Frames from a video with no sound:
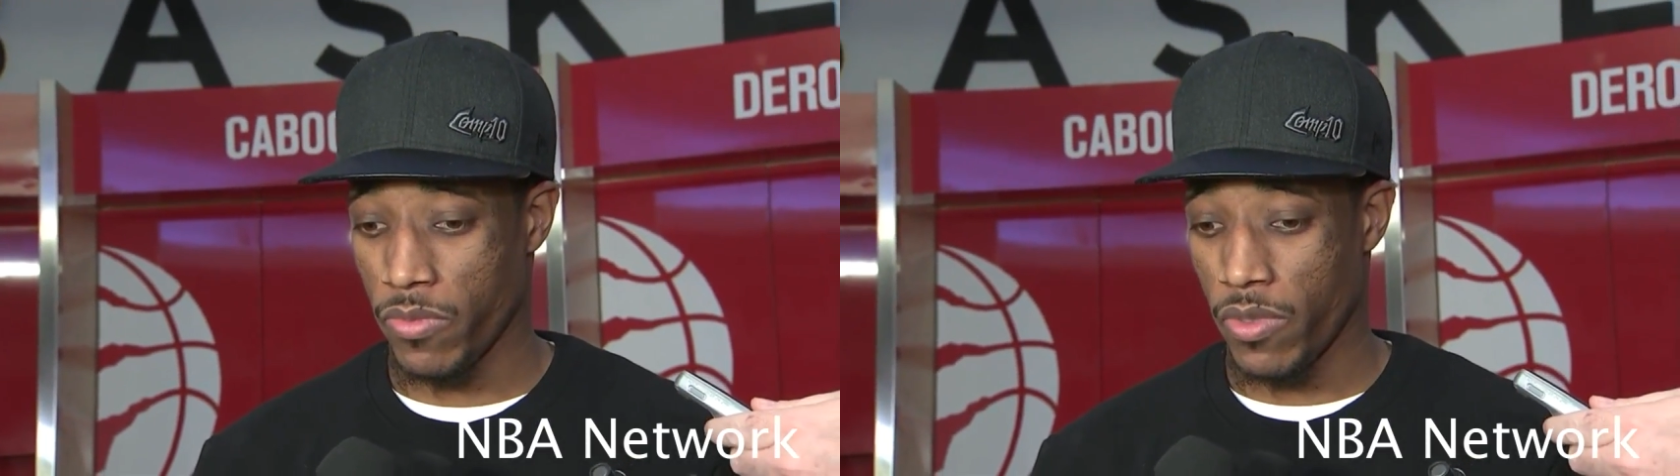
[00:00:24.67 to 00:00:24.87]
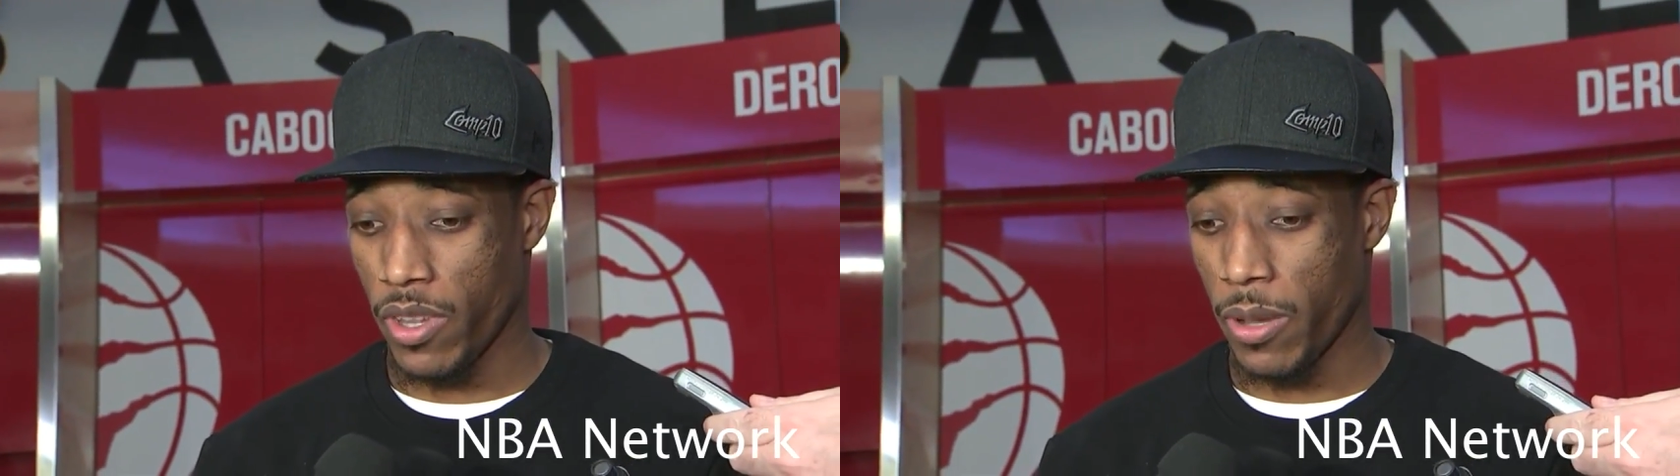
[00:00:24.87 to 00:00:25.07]

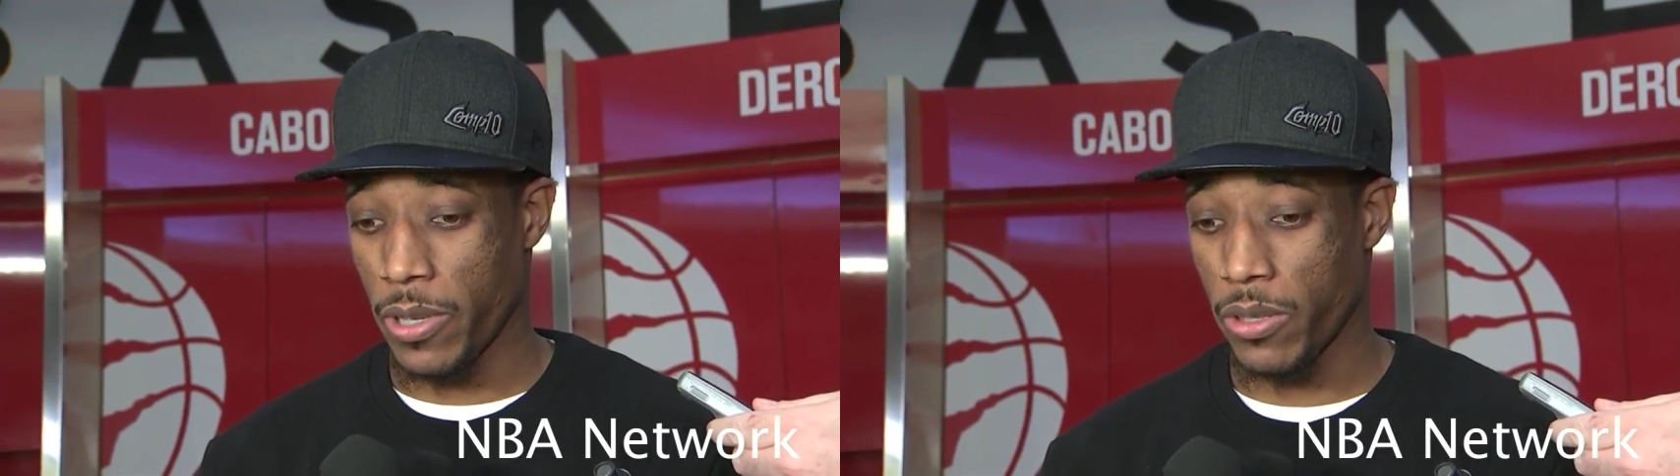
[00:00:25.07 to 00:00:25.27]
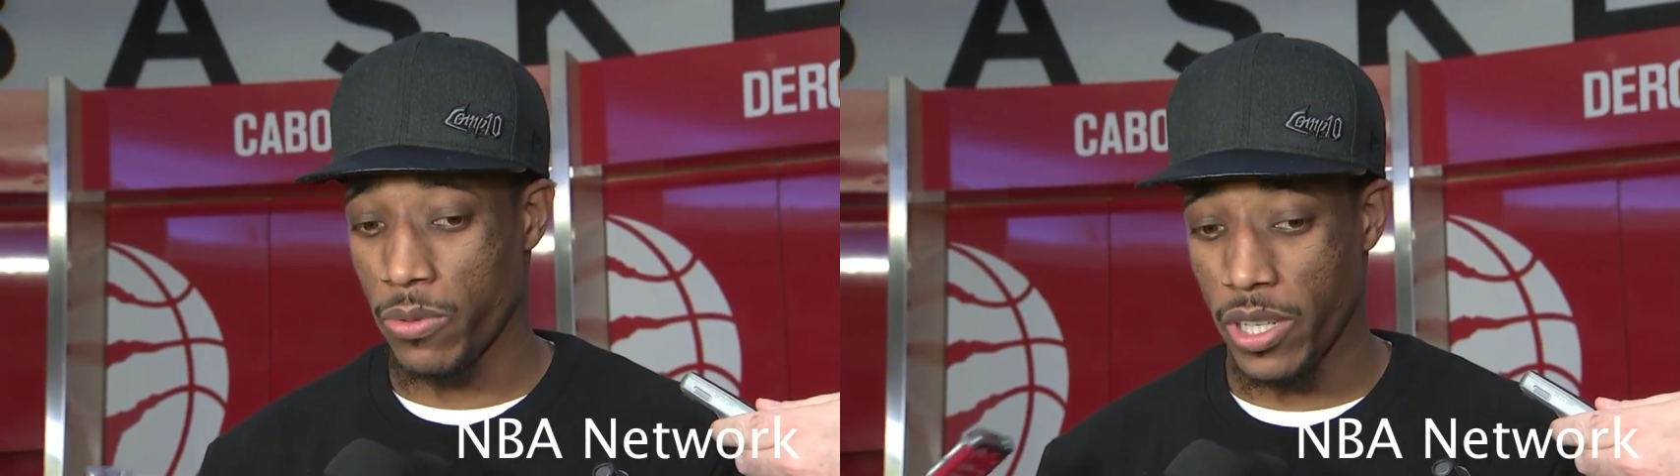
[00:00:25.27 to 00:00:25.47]

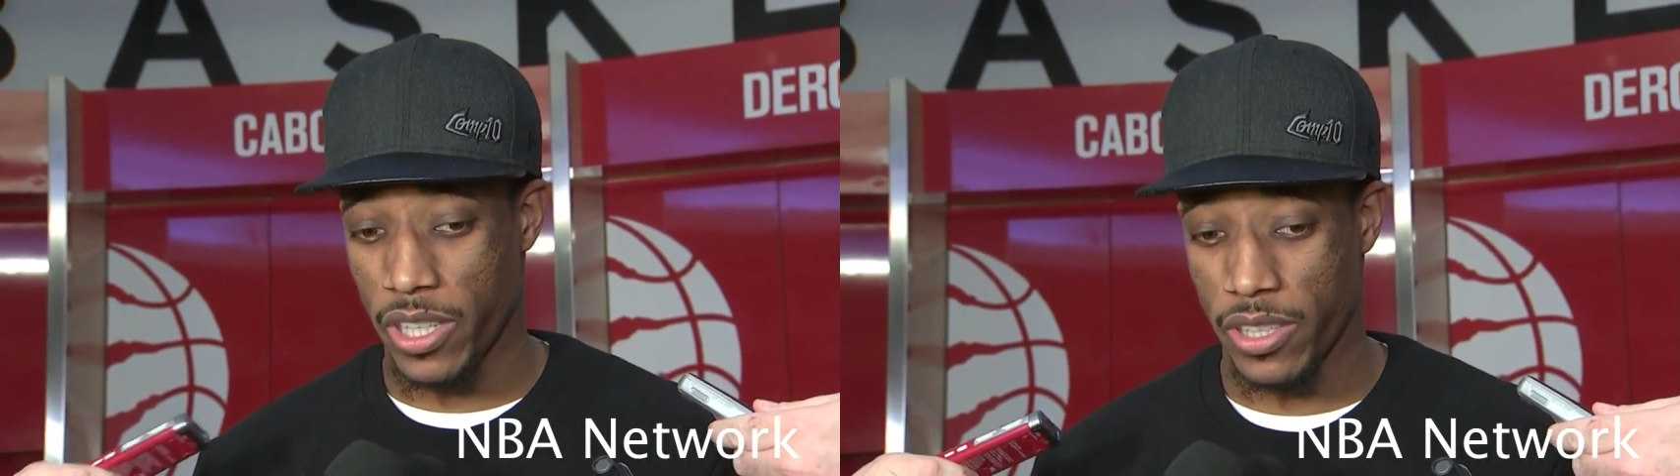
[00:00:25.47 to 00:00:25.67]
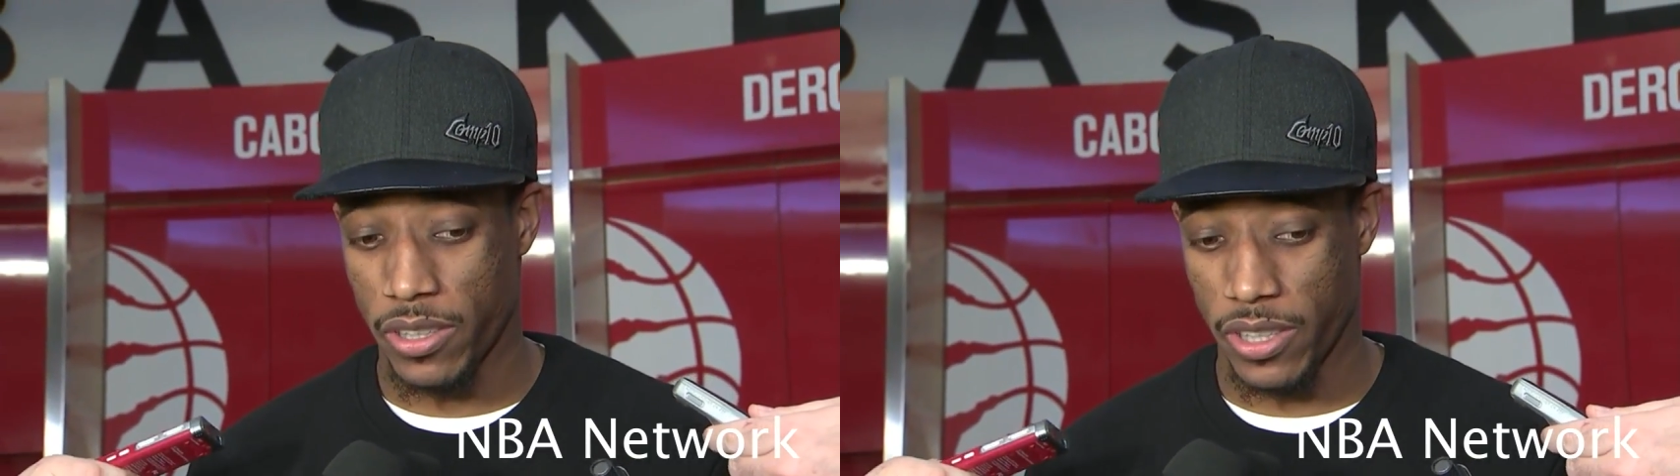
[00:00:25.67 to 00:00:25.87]
I mean, you
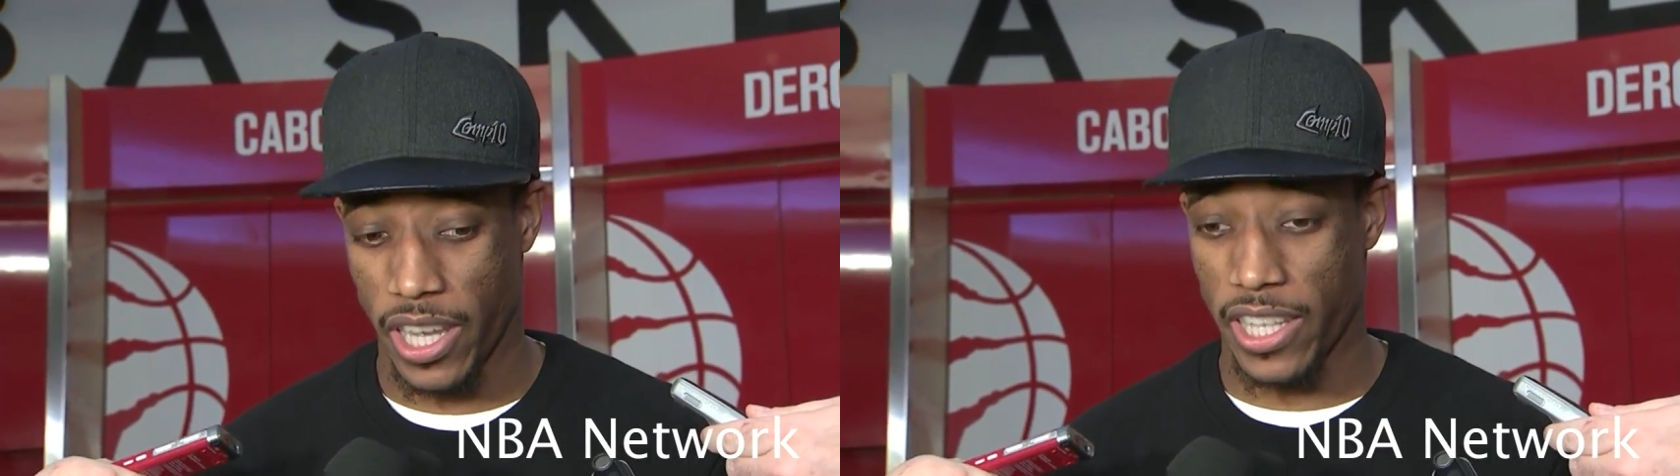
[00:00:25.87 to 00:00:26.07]
really